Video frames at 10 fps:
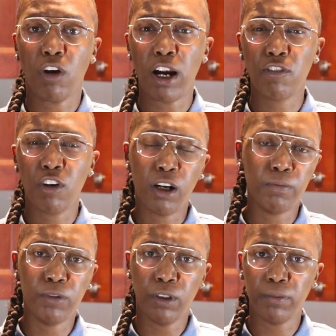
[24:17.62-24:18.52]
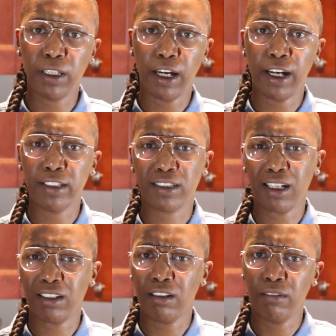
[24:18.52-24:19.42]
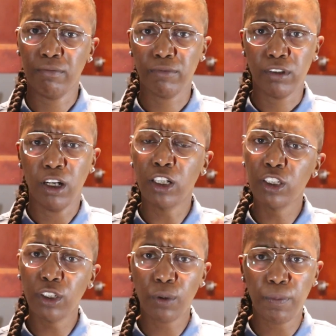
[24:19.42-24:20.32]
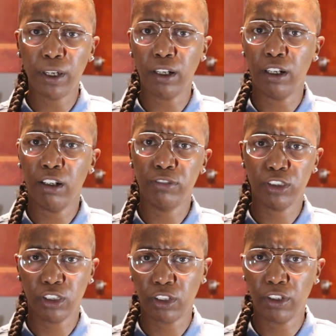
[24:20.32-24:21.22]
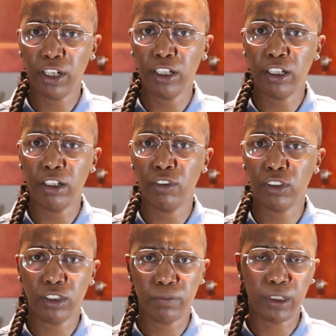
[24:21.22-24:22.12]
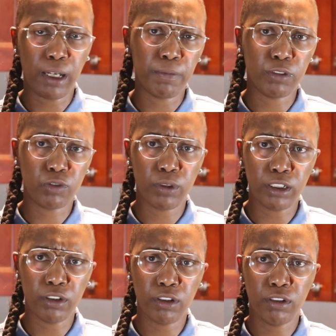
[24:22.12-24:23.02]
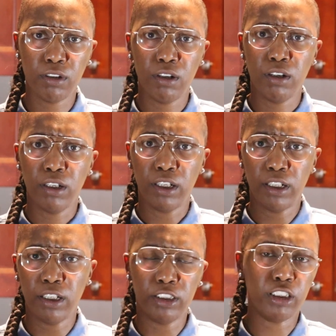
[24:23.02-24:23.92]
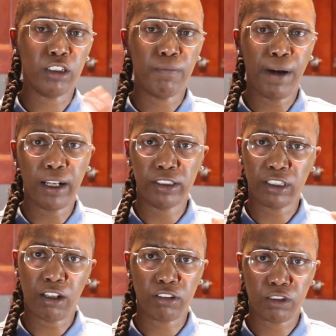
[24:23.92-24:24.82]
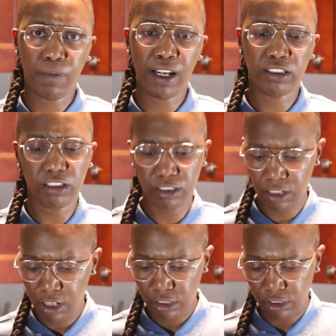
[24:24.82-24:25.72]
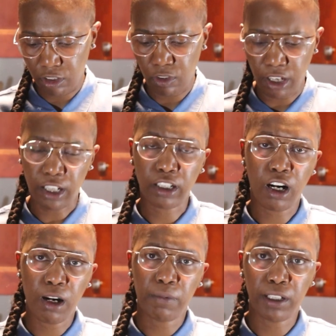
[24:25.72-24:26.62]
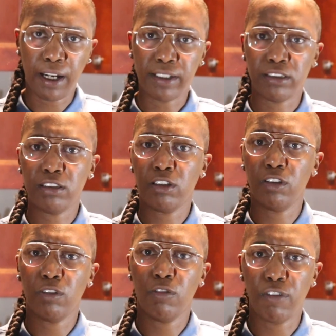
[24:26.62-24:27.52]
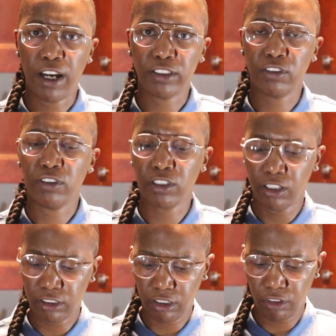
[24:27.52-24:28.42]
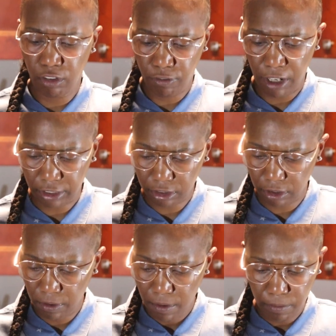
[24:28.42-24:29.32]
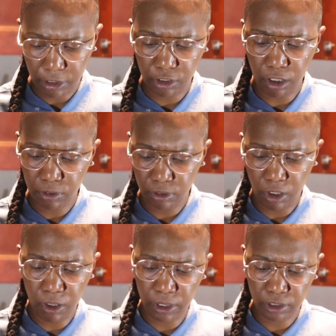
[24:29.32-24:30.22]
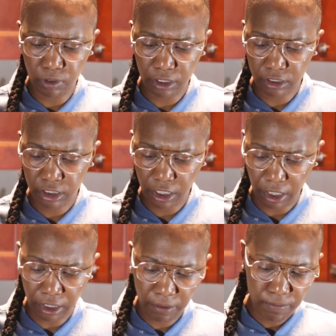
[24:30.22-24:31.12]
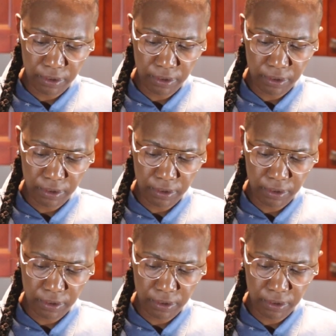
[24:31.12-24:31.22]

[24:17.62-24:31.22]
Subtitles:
dry rub normally has like a little bit of sugar in it or some type of sweetener in it just to balance out the spices. So it caramelizes a little faster and cooks a little faster. But you always want to check.